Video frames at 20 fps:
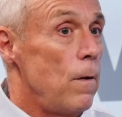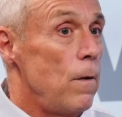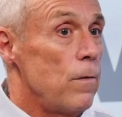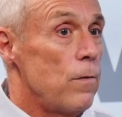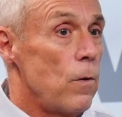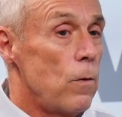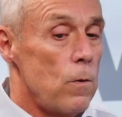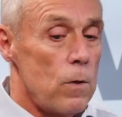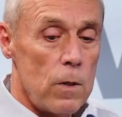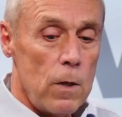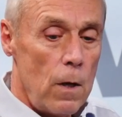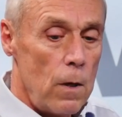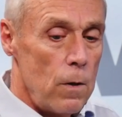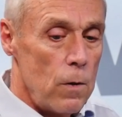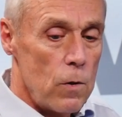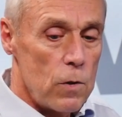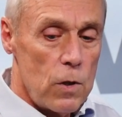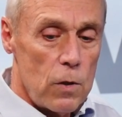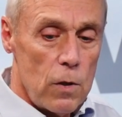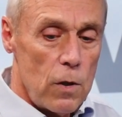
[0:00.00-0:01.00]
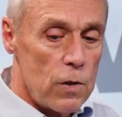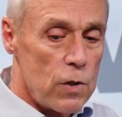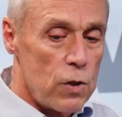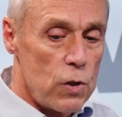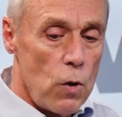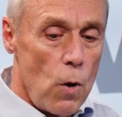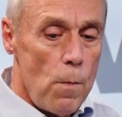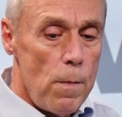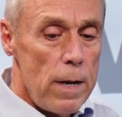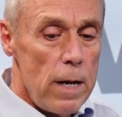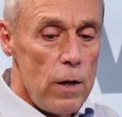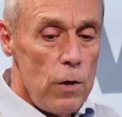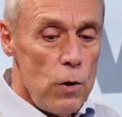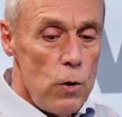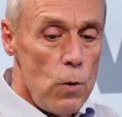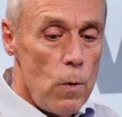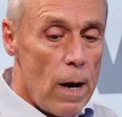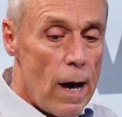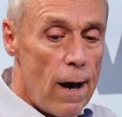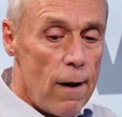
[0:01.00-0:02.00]
So there's so many
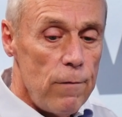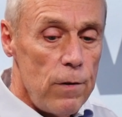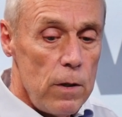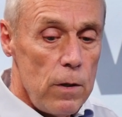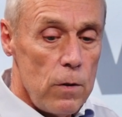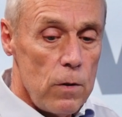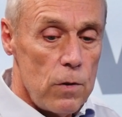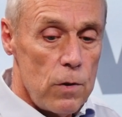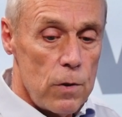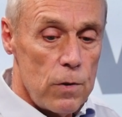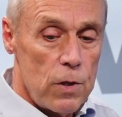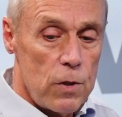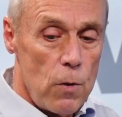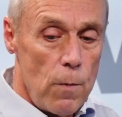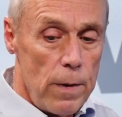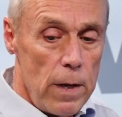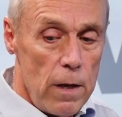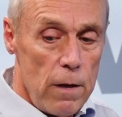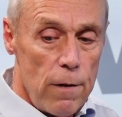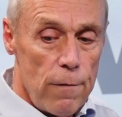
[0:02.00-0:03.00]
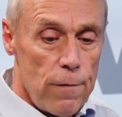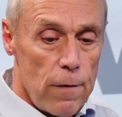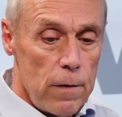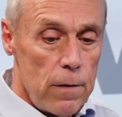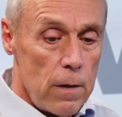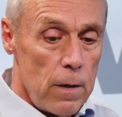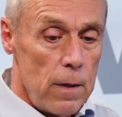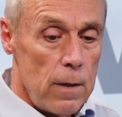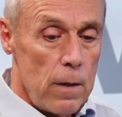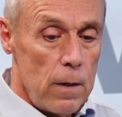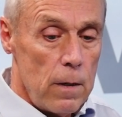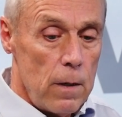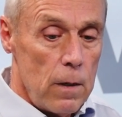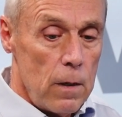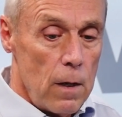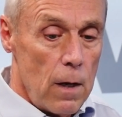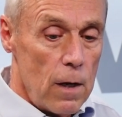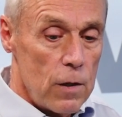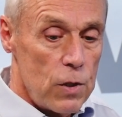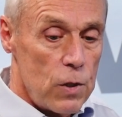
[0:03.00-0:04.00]
new avenues. There's so many different
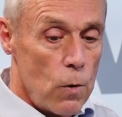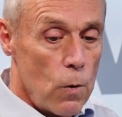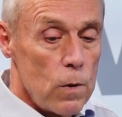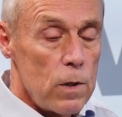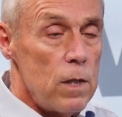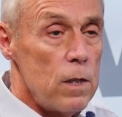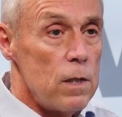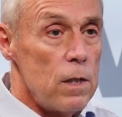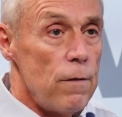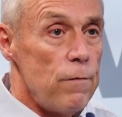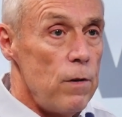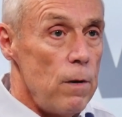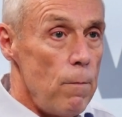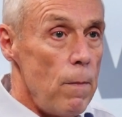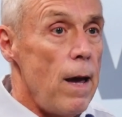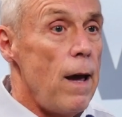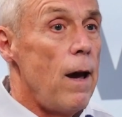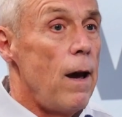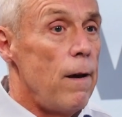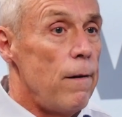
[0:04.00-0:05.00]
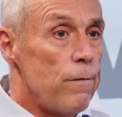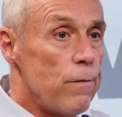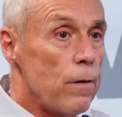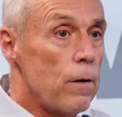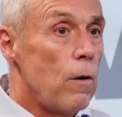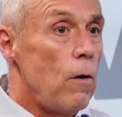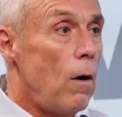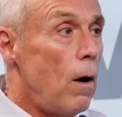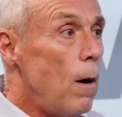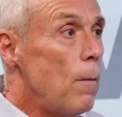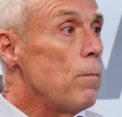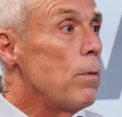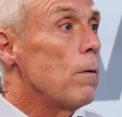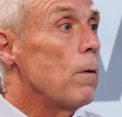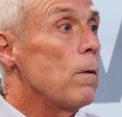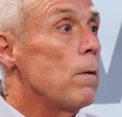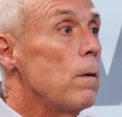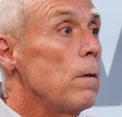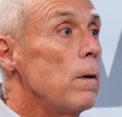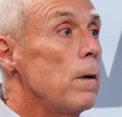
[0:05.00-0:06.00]
sources of demand for
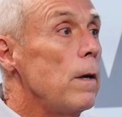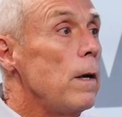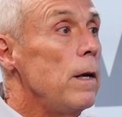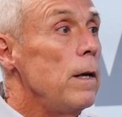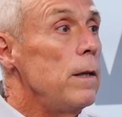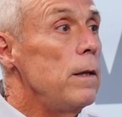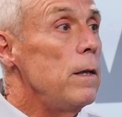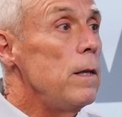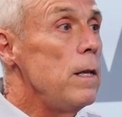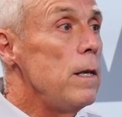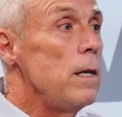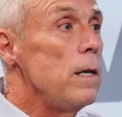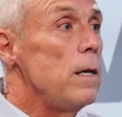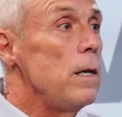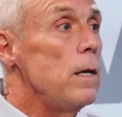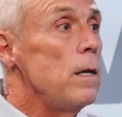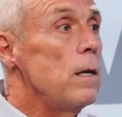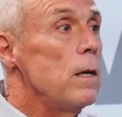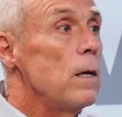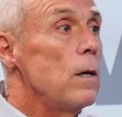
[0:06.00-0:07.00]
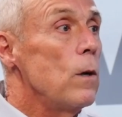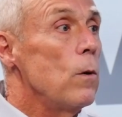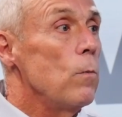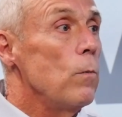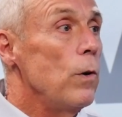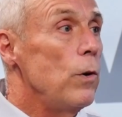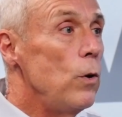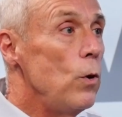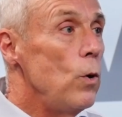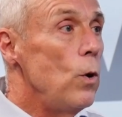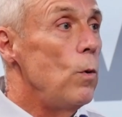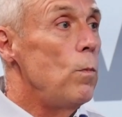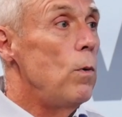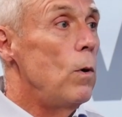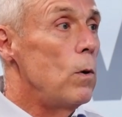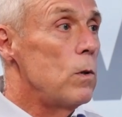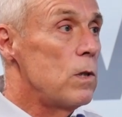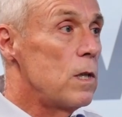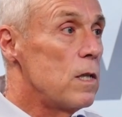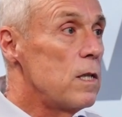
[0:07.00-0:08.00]
copper in the
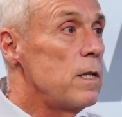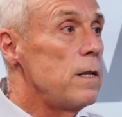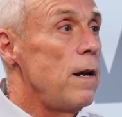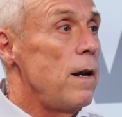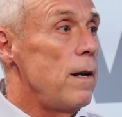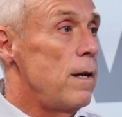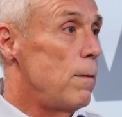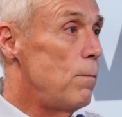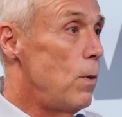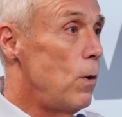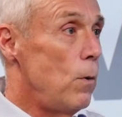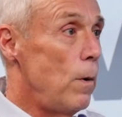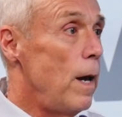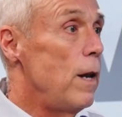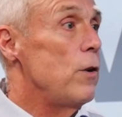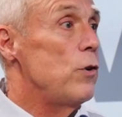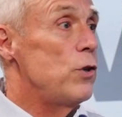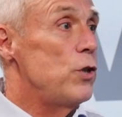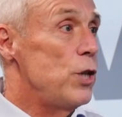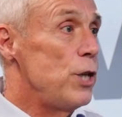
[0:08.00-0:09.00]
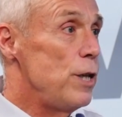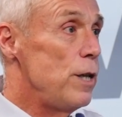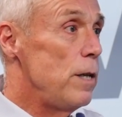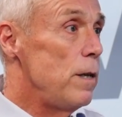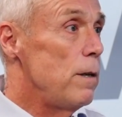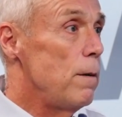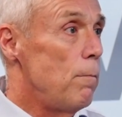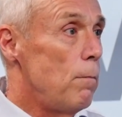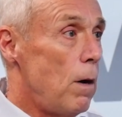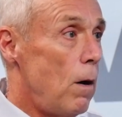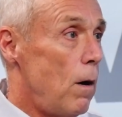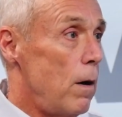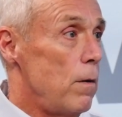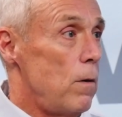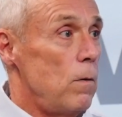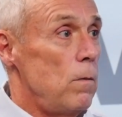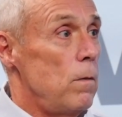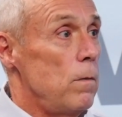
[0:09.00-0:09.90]
renewable, sustainable energy model.